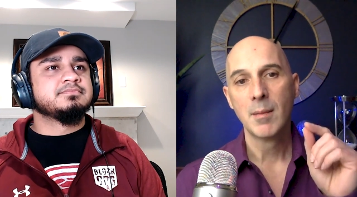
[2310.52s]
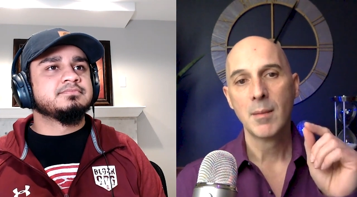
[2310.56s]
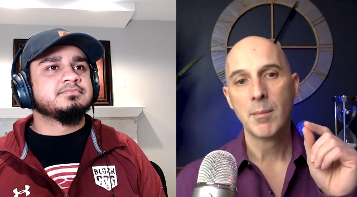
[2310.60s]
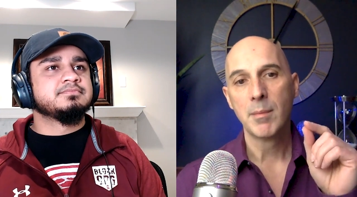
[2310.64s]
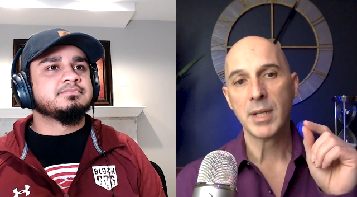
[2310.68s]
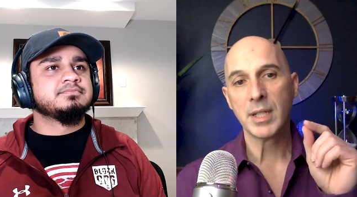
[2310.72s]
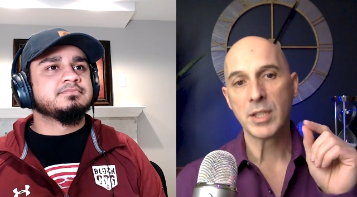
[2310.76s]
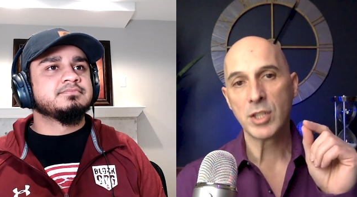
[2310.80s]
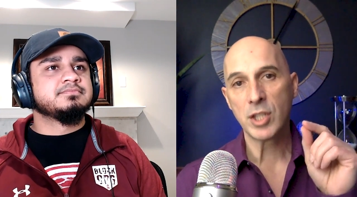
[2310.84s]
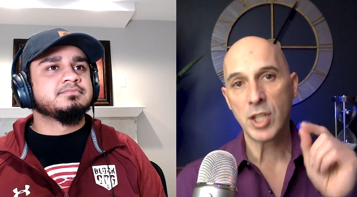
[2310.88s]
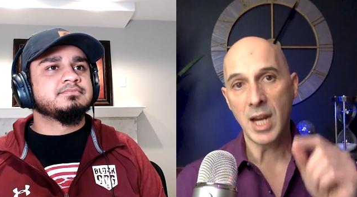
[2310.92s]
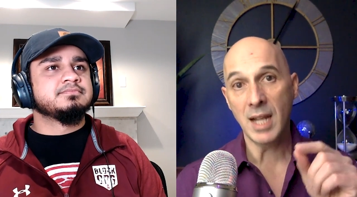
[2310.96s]
Speaker 1: but
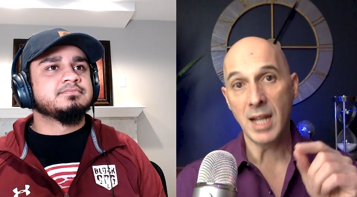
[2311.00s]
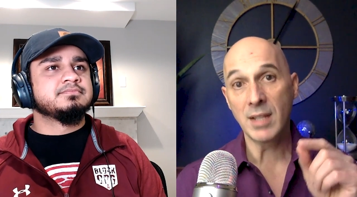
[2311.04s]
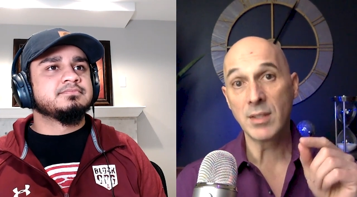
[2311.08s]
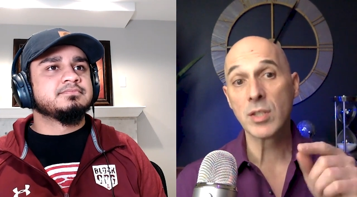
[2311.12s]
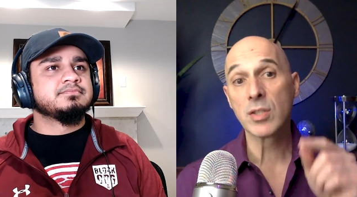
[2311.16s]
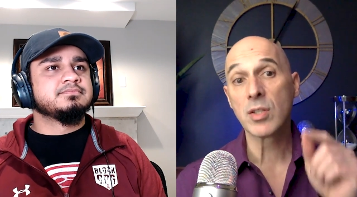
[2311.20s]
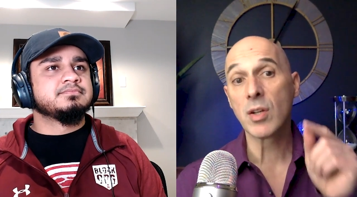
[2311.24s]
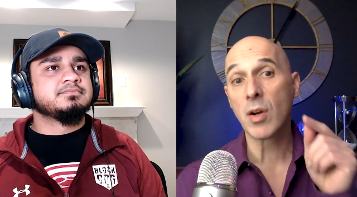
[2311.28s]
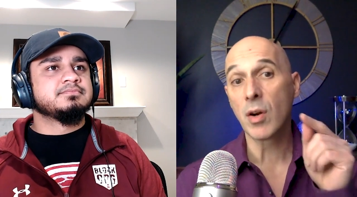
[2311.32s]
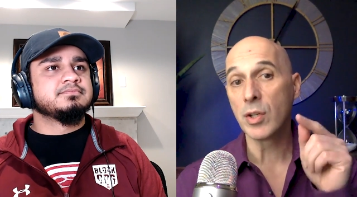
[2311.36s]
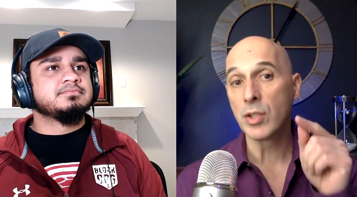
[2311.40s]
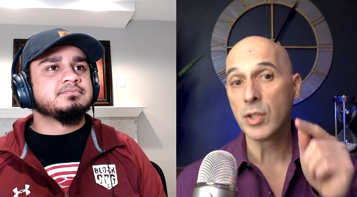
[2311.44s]
chances
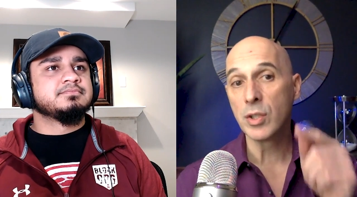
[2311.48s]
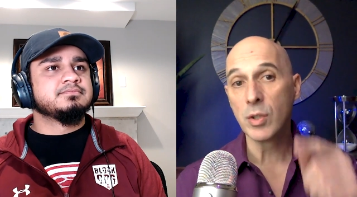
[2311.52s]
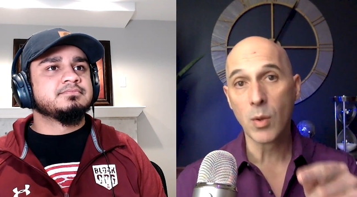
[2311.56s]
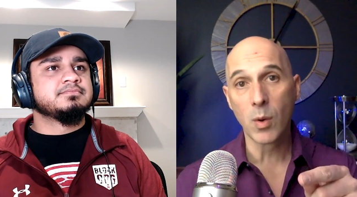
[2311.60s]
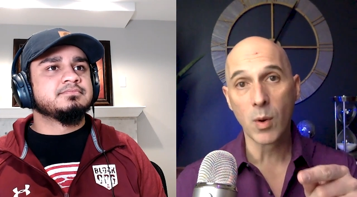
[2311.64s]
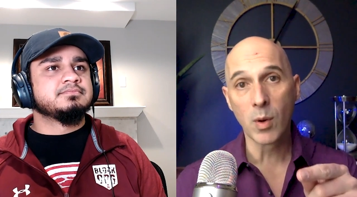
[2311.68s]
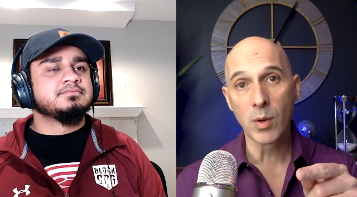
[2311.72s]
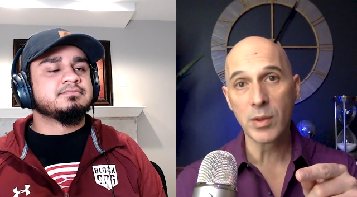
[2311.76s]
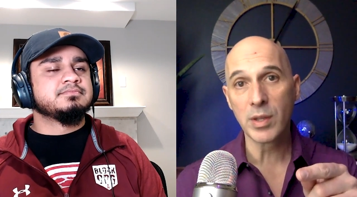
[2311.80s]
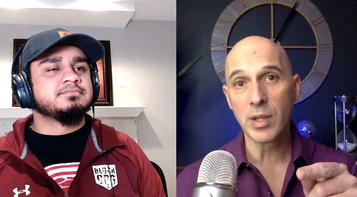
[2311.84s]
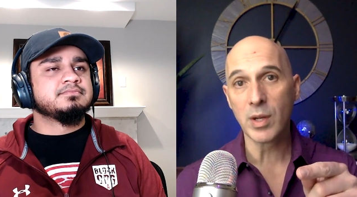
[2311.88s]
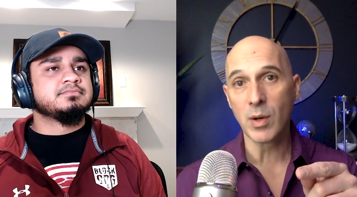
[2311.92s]
are
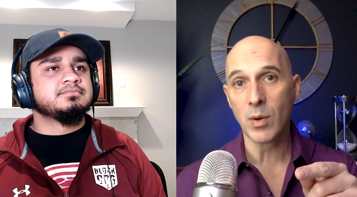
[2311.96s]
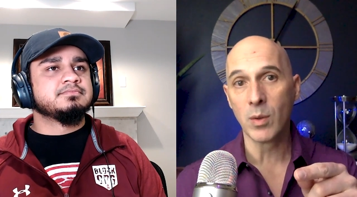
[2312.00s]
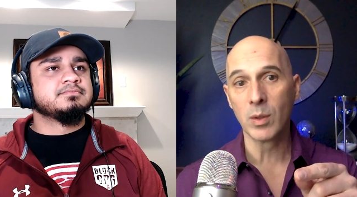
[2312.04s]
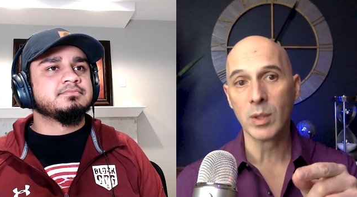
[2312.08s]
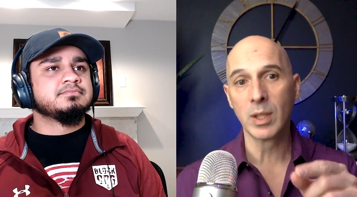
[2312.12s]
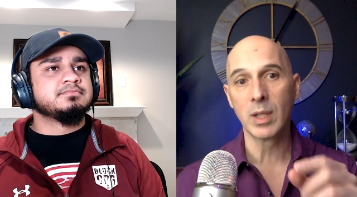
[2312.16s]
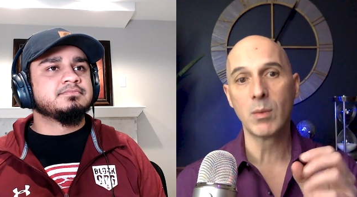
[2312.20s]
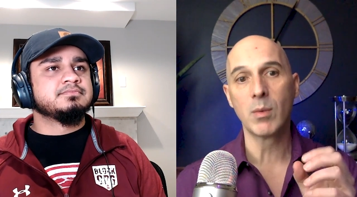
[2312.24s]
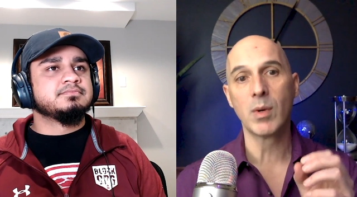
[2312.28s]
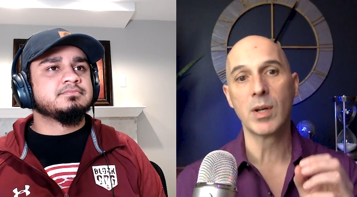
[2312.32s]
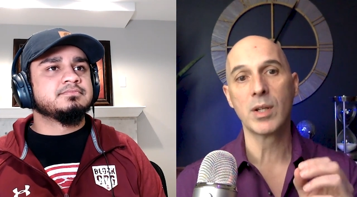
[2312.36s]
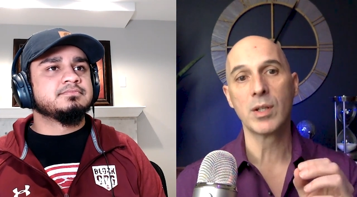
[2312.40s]
you're the only
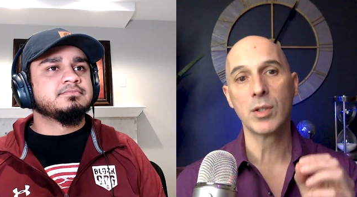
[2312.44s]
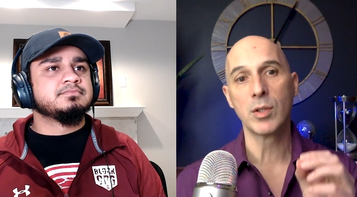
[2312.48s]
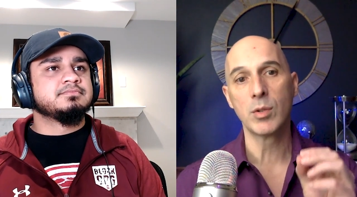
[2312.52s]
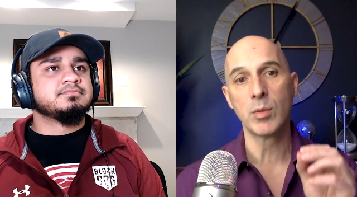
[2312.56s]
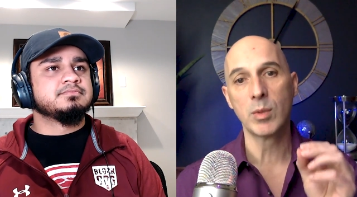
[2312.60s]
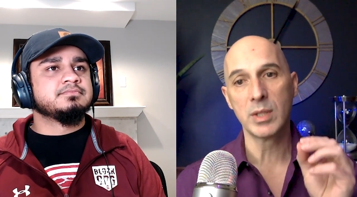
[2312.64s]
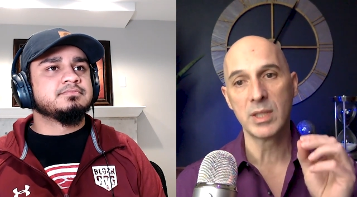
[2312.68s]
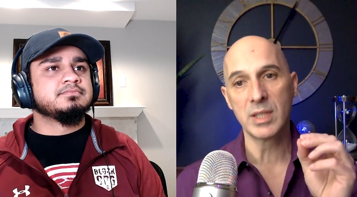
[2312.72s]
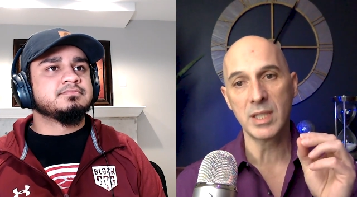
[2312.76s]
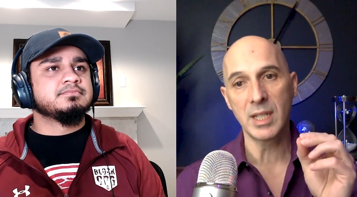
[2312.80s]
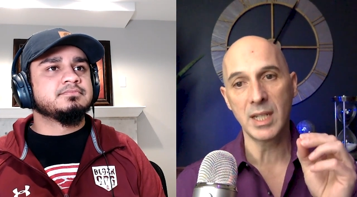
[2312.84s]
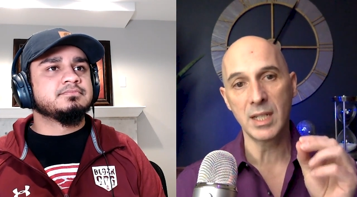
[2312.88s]
one who
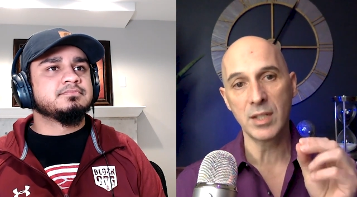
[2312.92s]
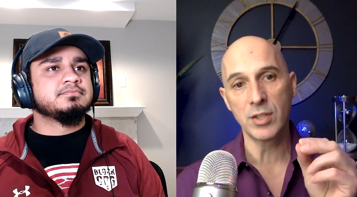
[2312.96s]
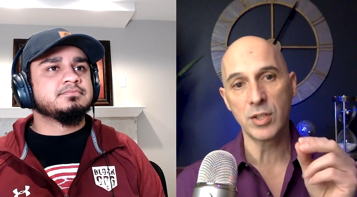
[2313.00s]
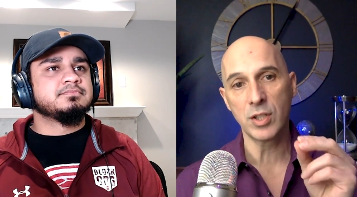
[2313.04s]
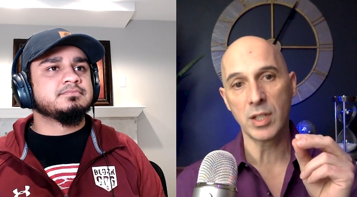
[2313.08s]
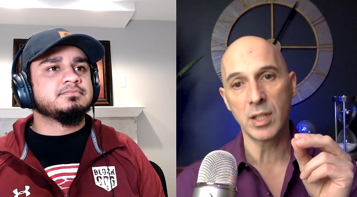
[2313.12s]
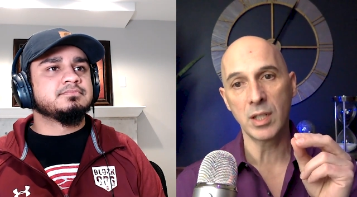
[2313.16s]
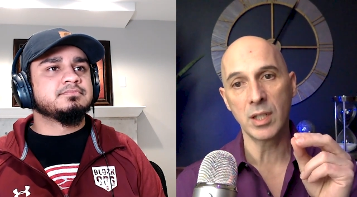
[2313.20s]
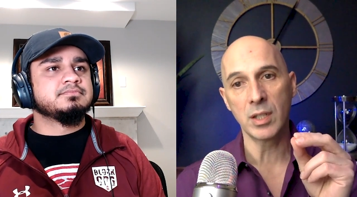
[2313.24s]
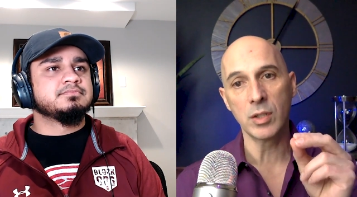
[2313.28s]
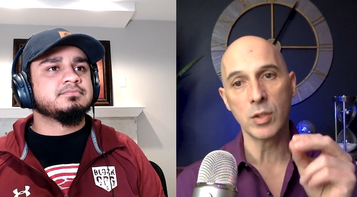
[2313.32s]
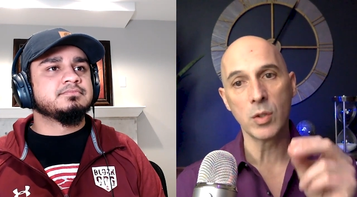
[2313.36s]
would teach it
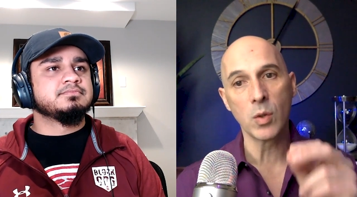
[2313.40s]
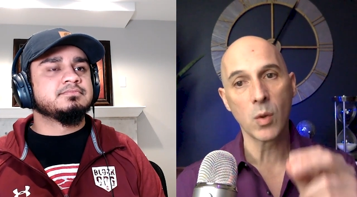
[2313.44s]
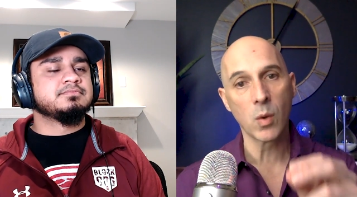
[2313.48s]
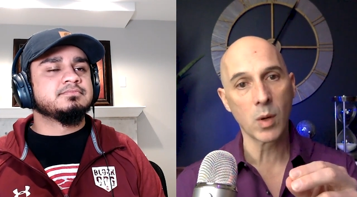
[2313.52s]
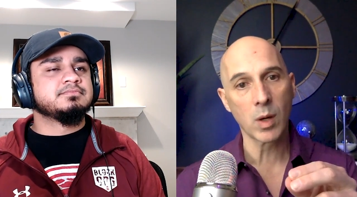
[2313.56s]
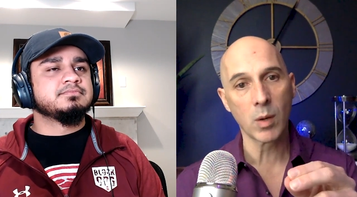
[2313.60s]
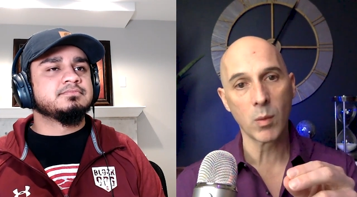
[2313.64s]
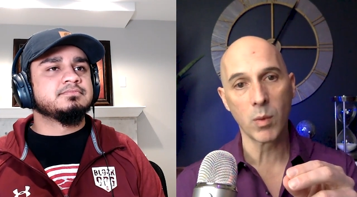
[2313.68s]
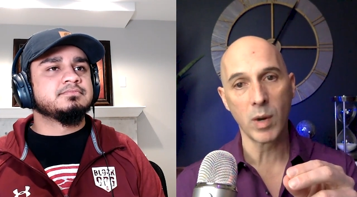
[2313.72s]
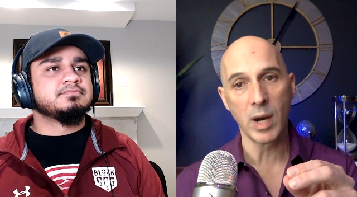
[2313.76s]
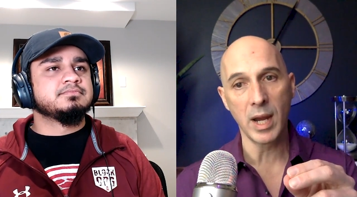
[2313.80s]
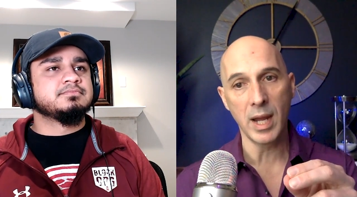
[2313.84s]
in your
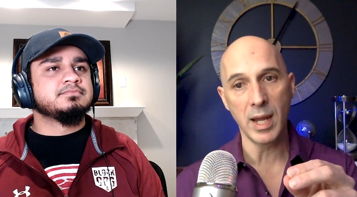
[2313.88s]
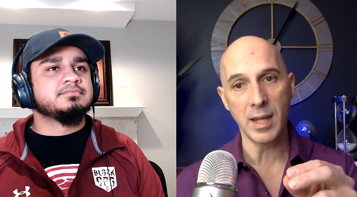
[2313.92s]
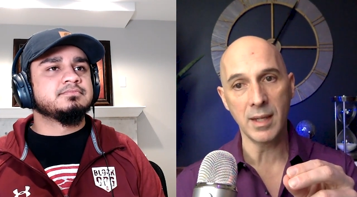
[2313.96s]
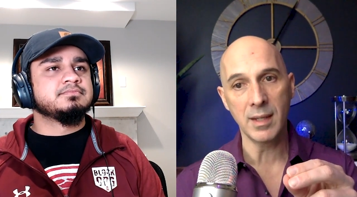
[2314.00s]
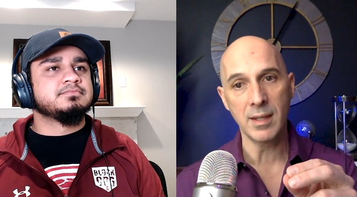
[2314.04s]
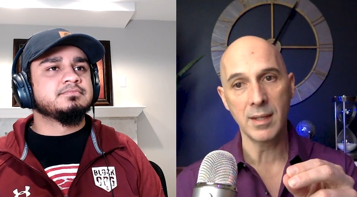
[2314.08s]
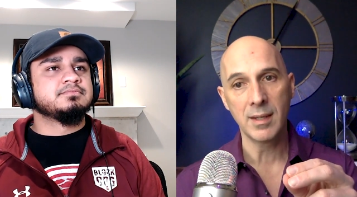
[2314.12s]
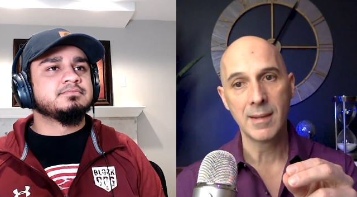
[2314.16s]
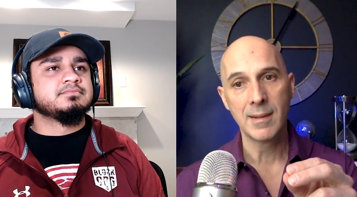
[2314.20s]
way.